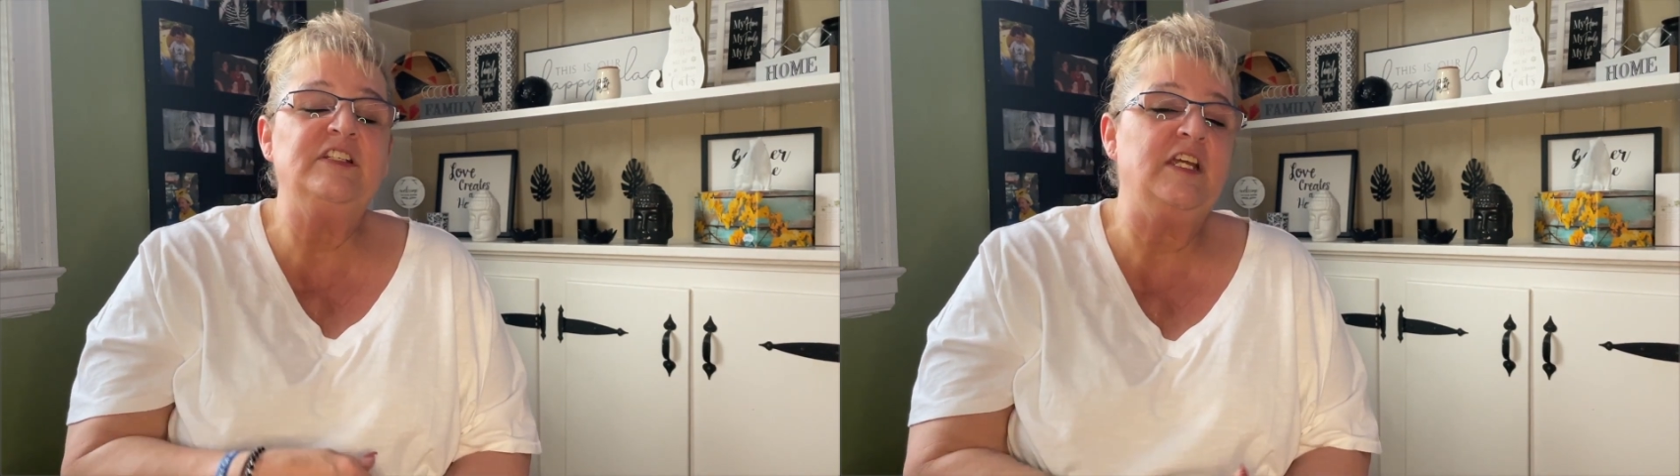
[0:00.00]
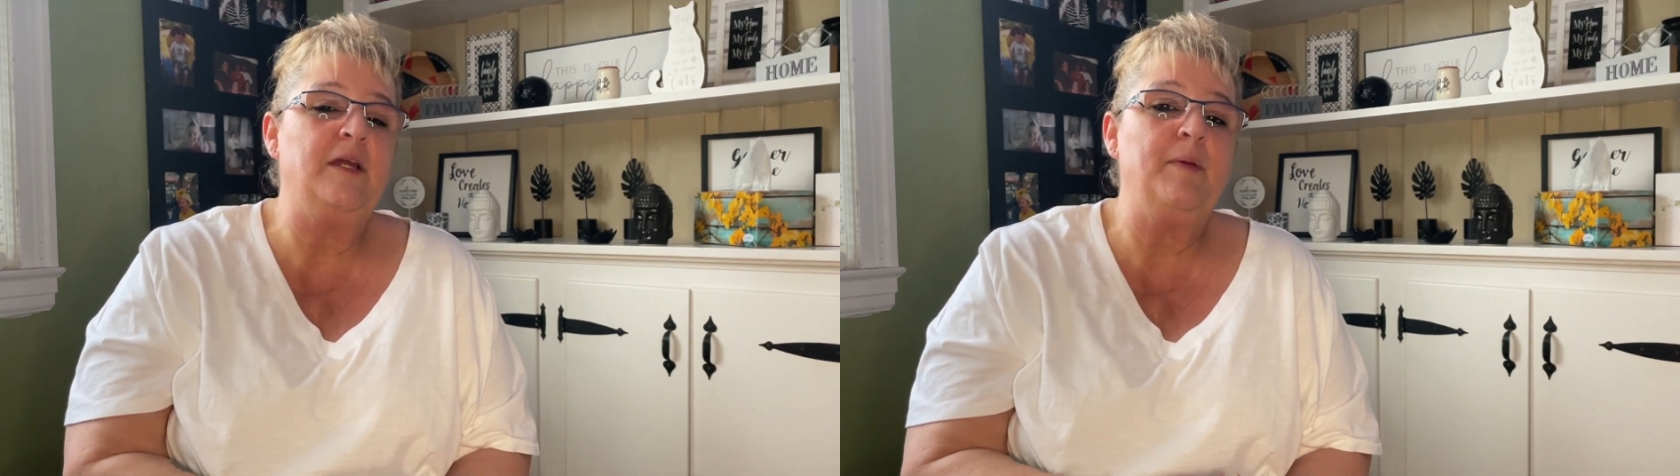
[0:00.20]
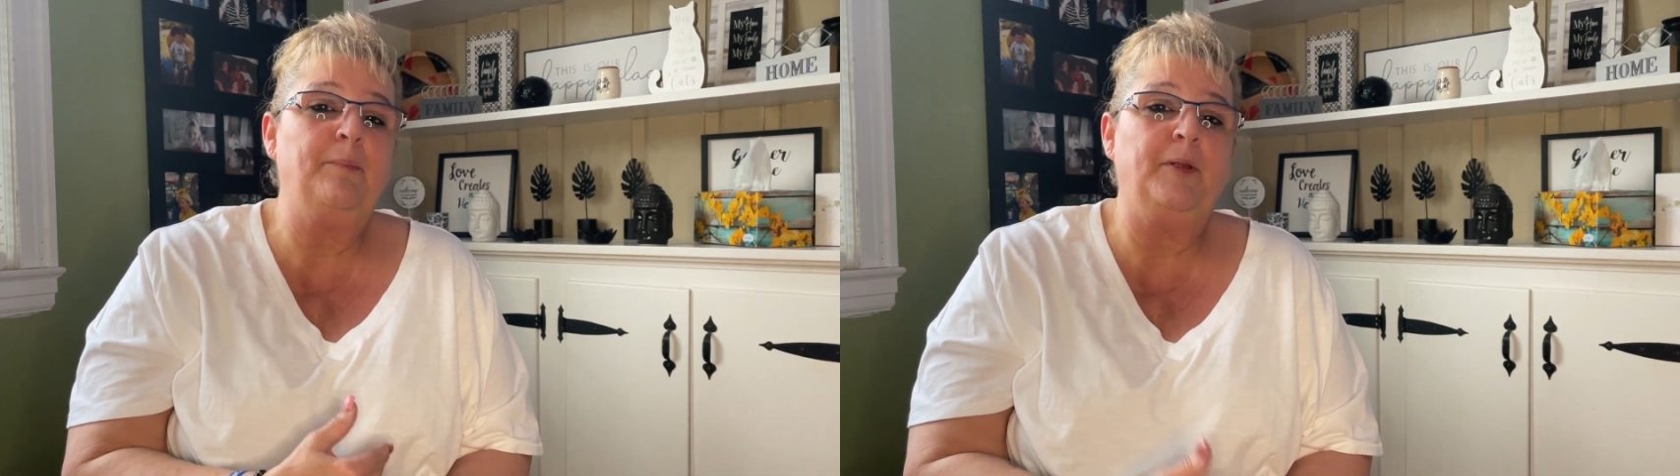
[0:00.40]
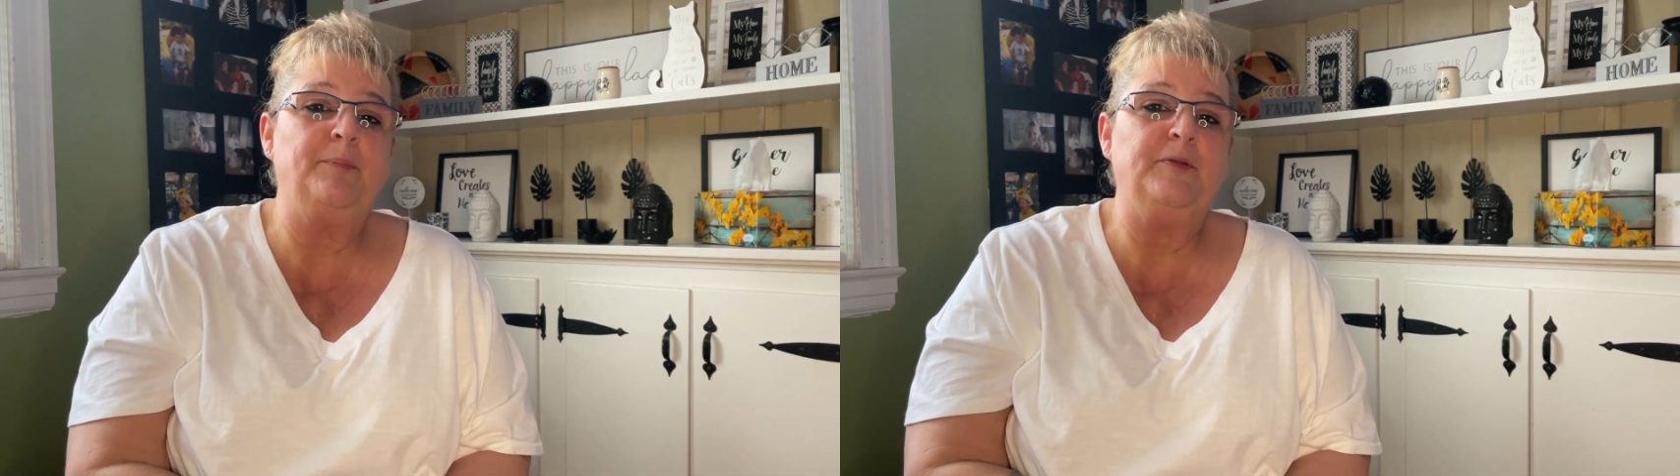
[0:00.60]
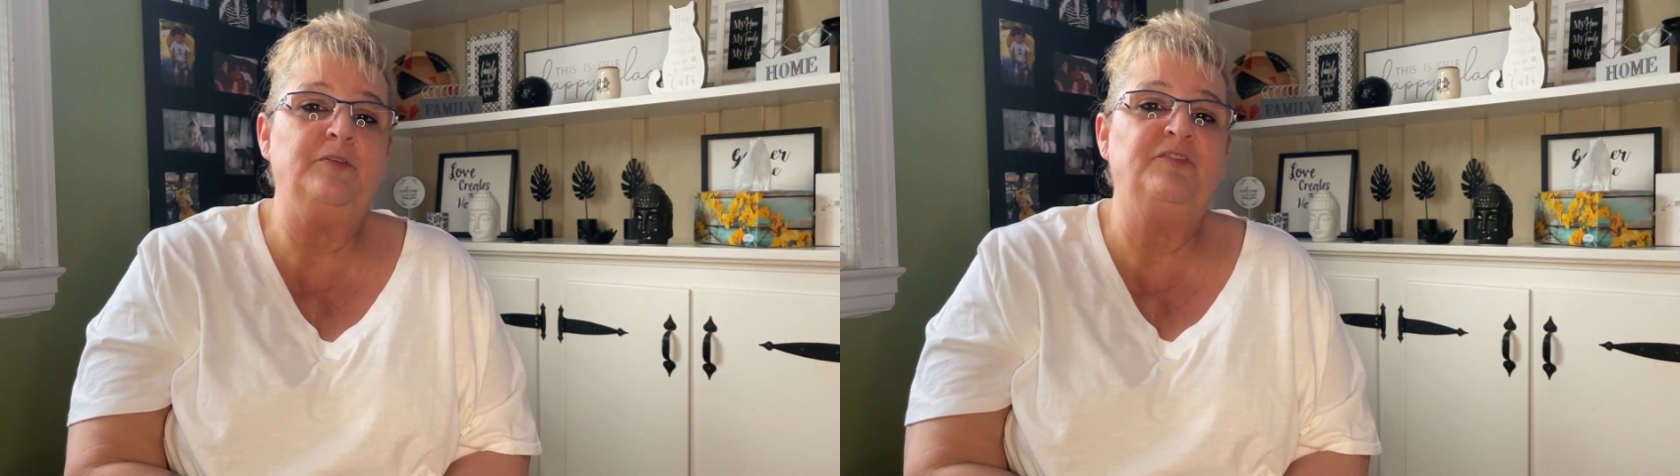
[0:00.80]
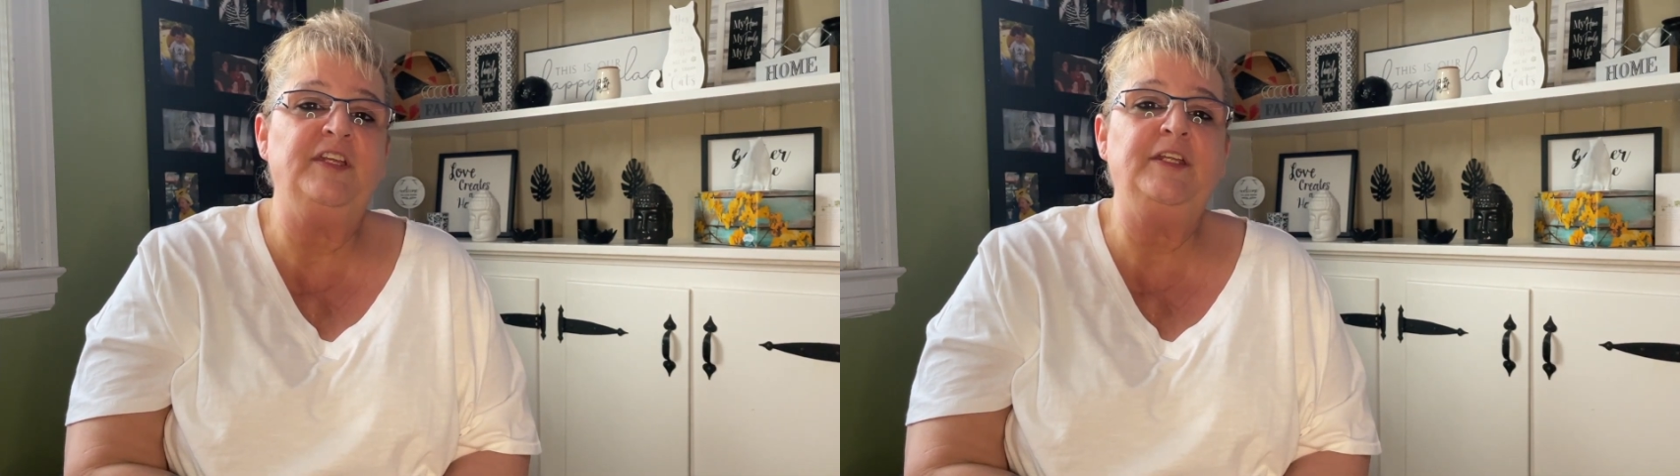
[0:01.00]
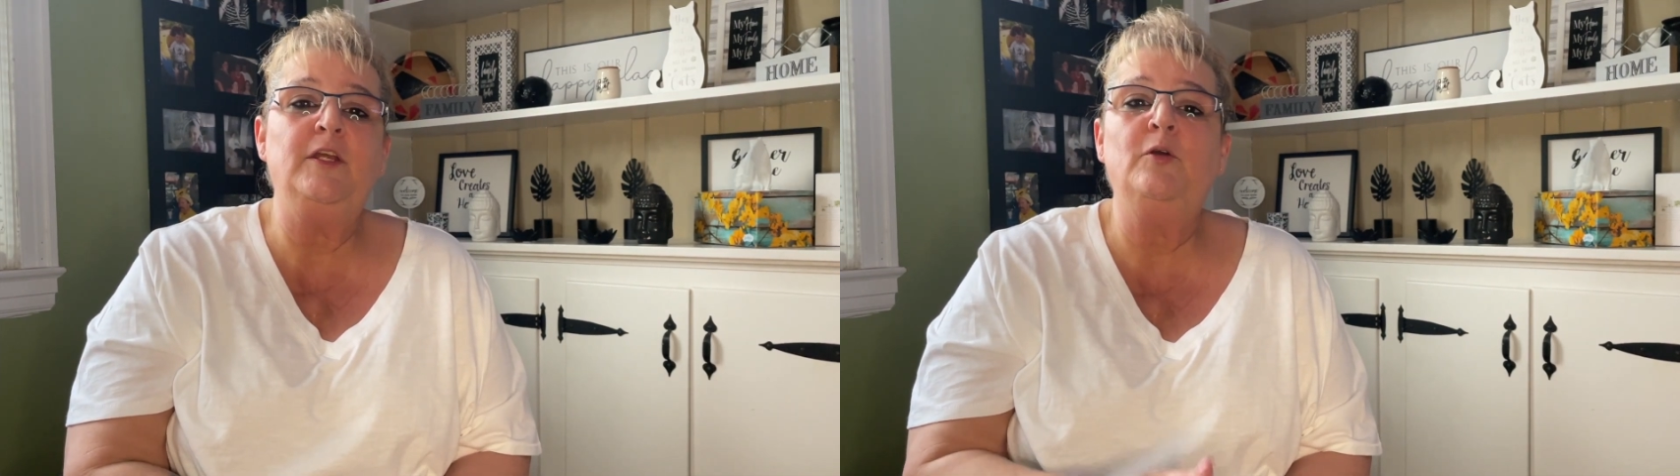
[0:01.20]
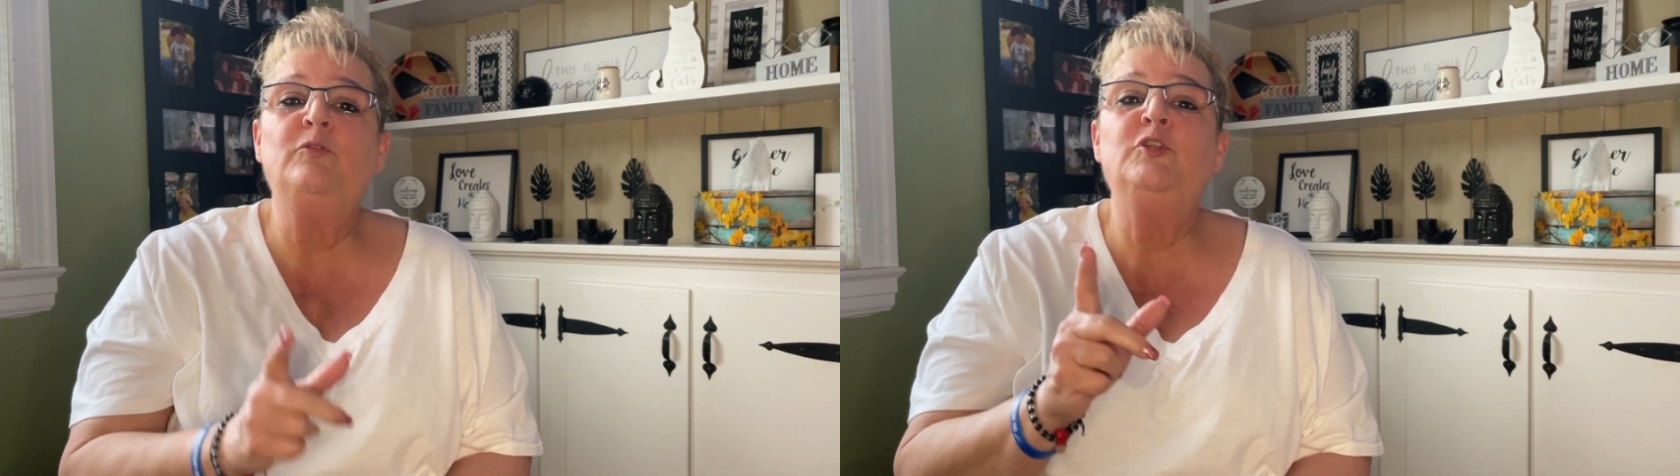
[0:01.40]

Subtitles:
time I put up a new video,